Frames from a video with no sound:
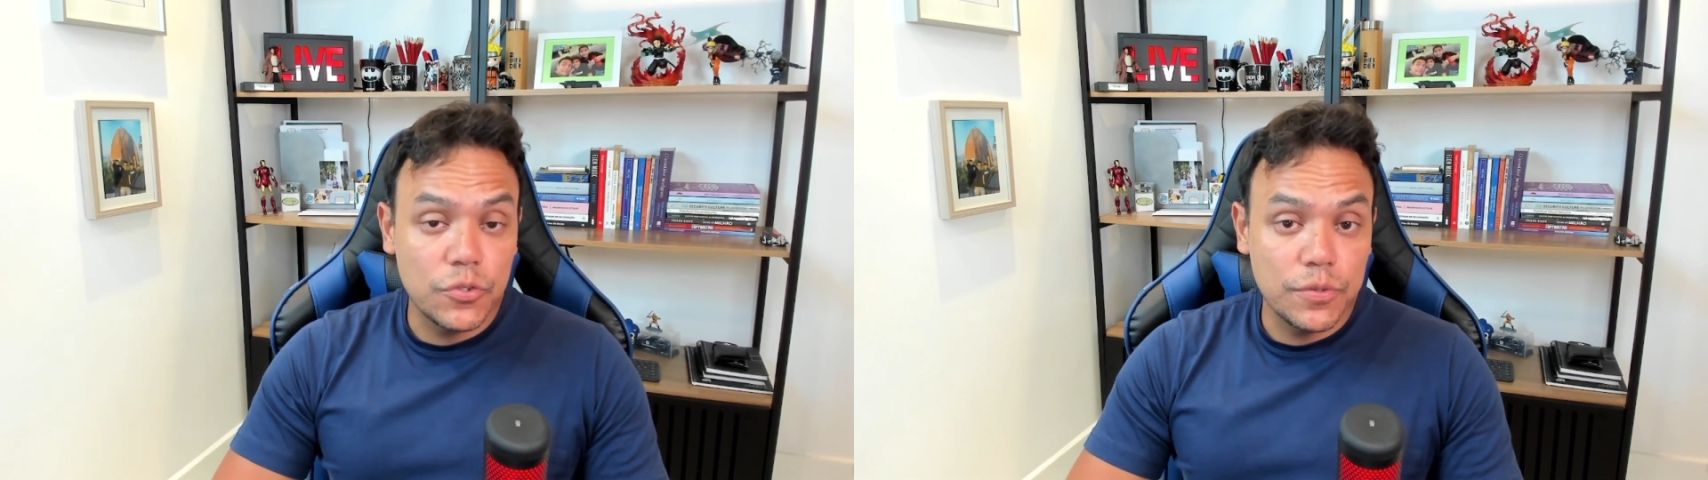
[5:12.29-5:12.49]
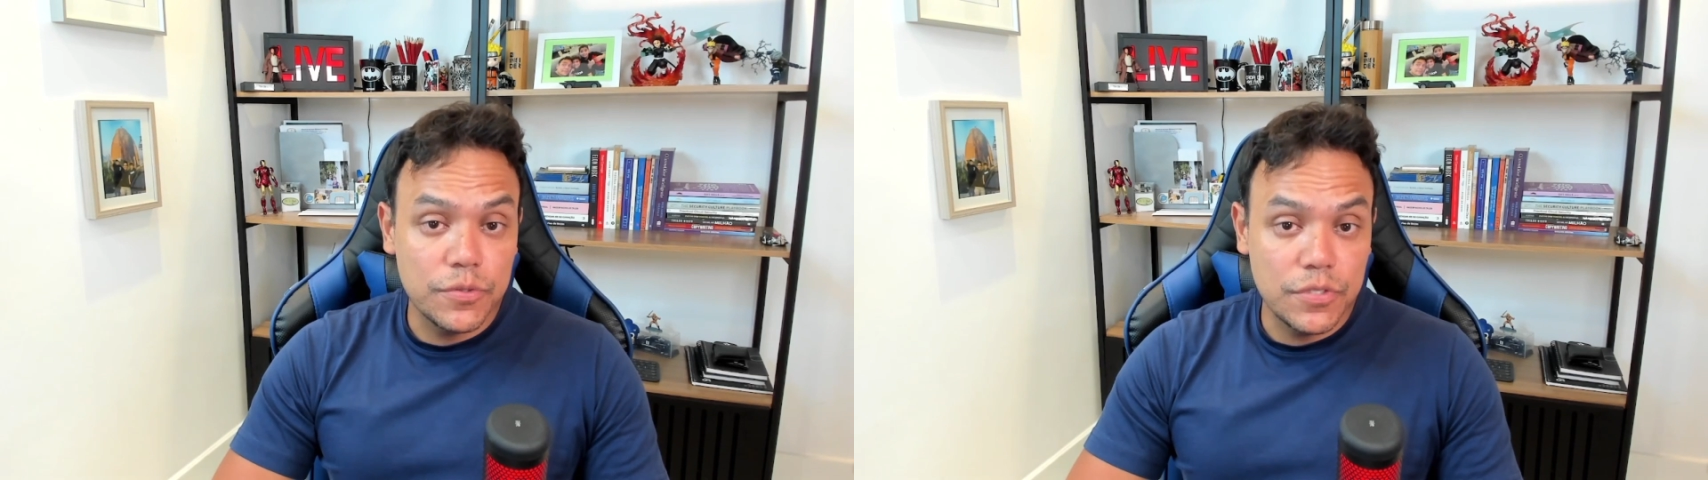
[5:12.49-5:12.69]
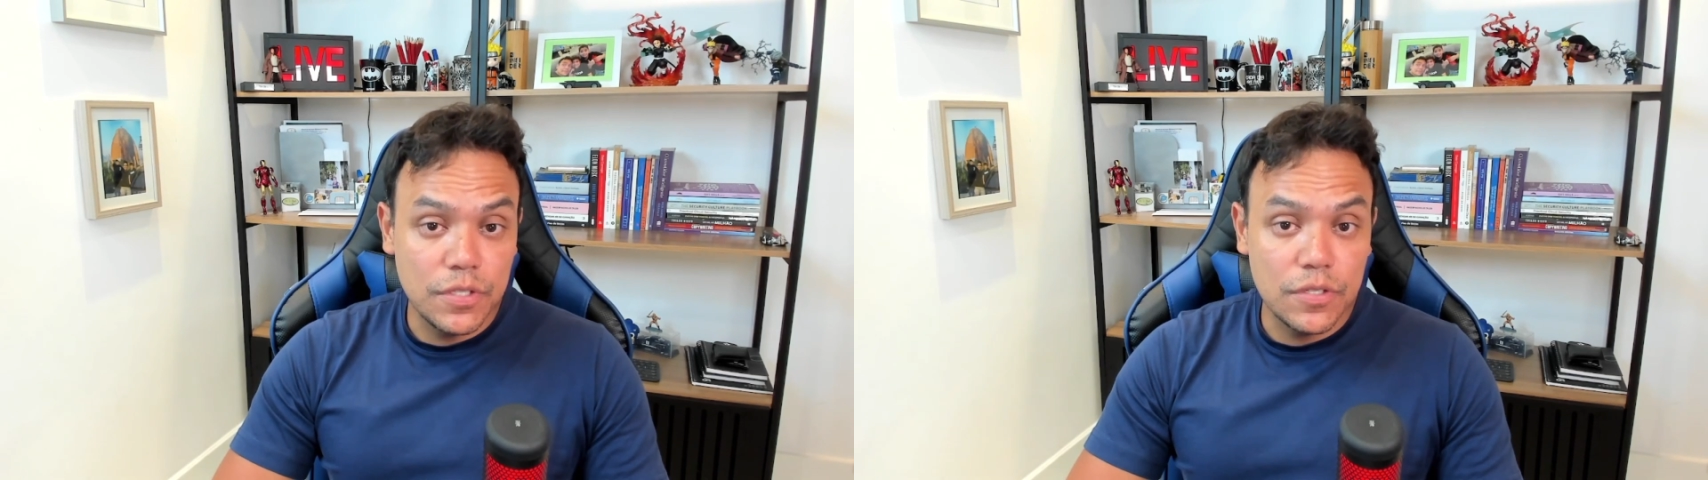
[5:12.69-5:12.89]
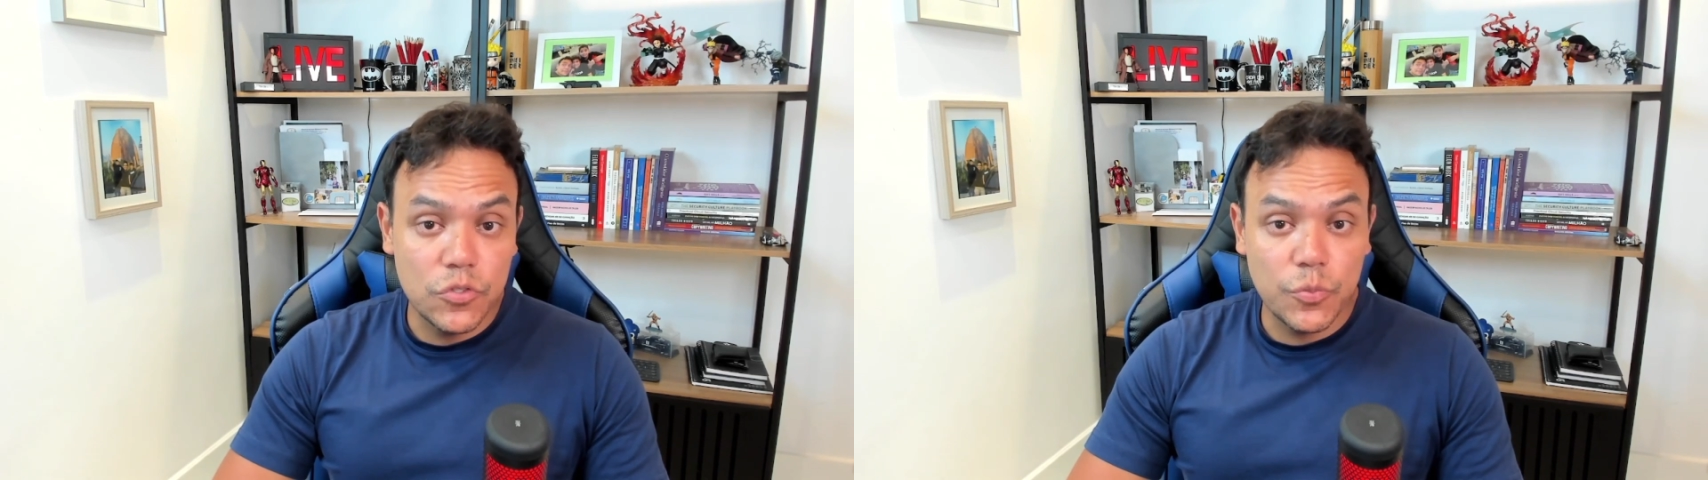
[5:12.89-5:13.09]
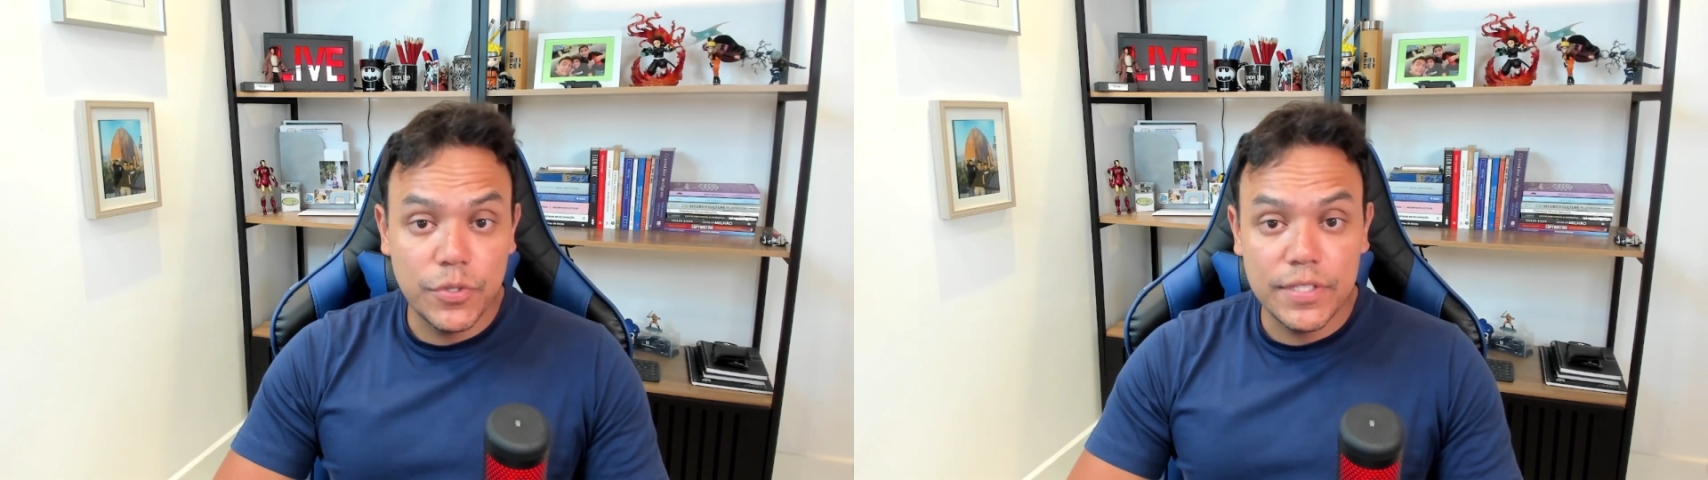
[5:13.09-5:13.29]
consider
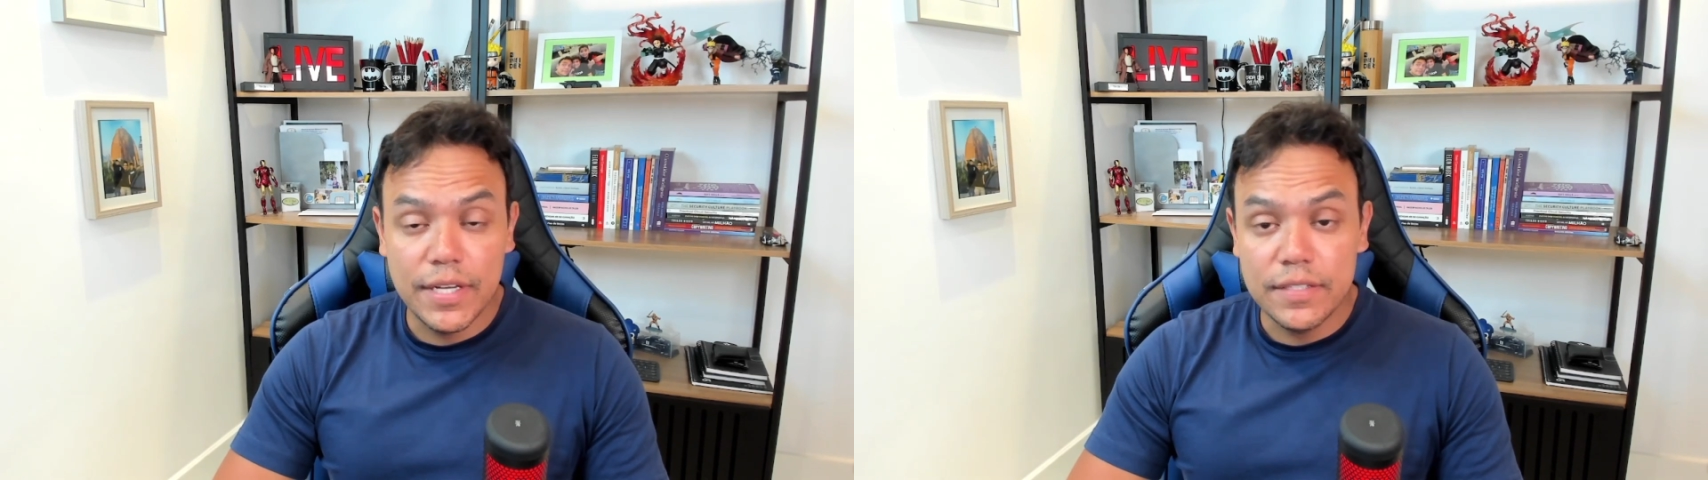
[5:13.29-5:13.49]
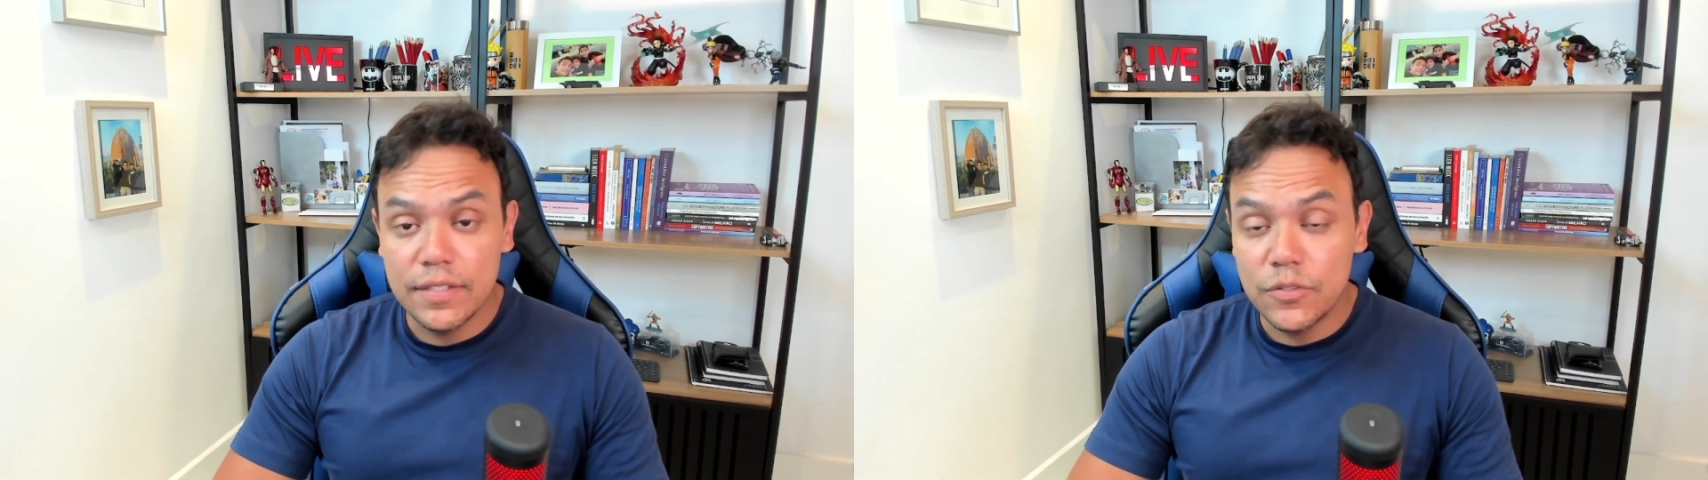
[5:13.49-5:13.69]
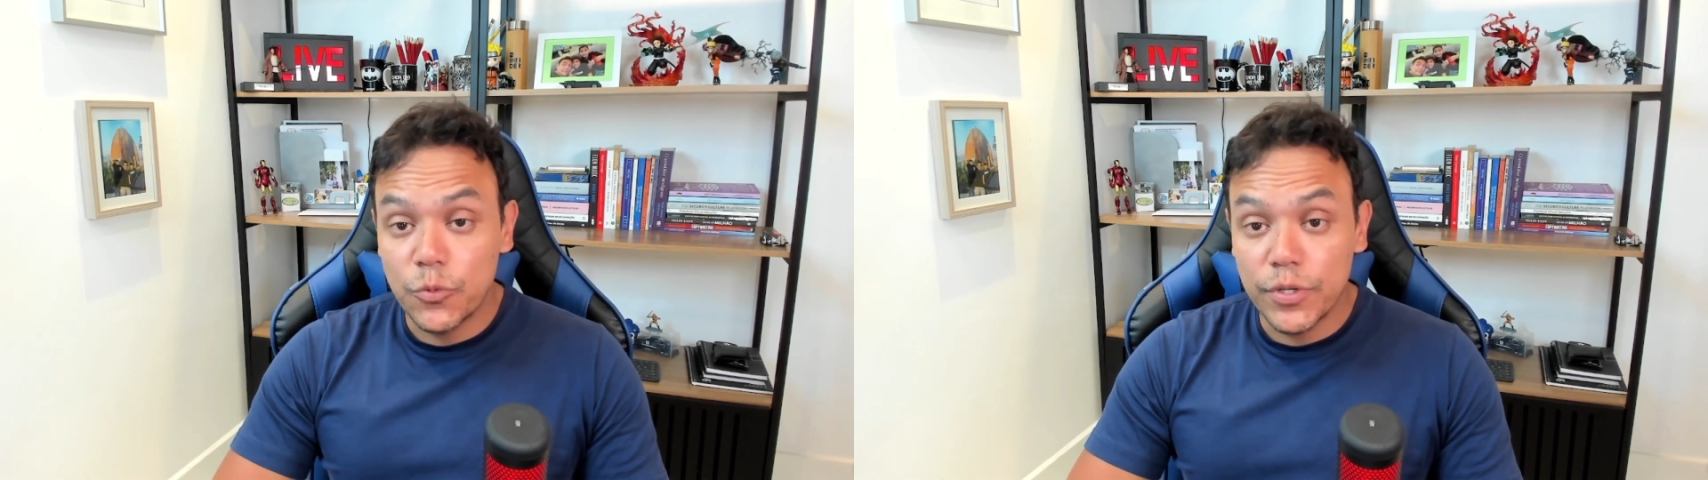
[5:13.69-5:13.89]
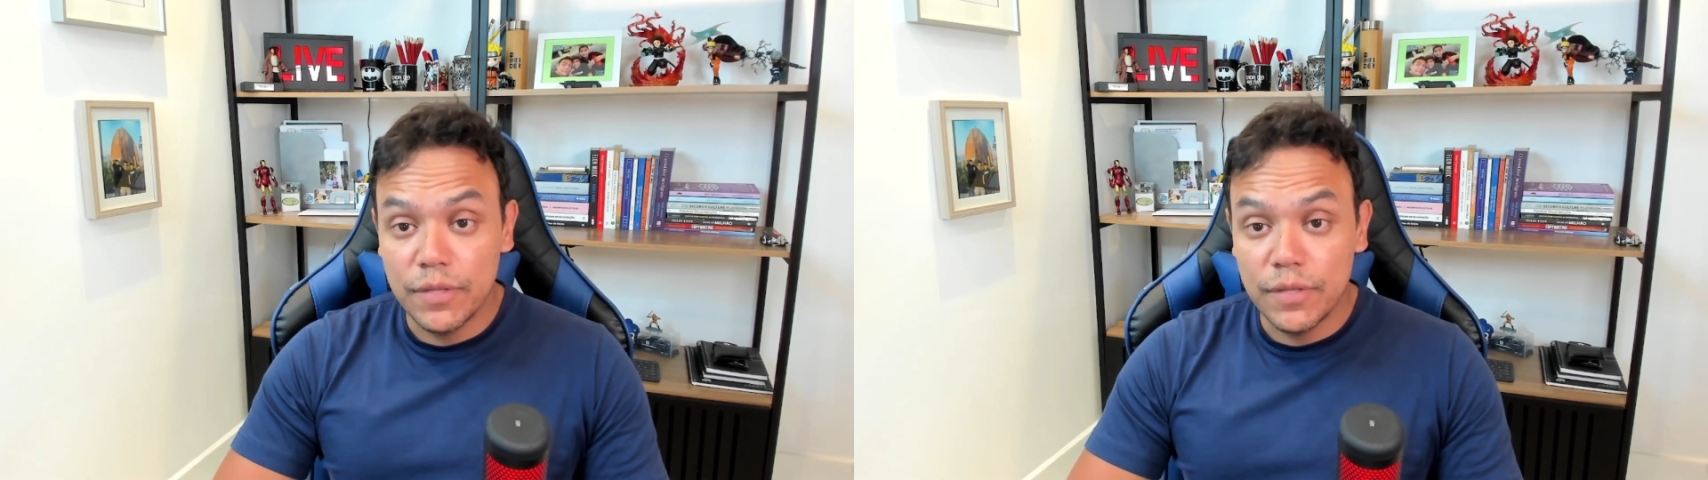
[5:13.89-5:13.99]
to protect network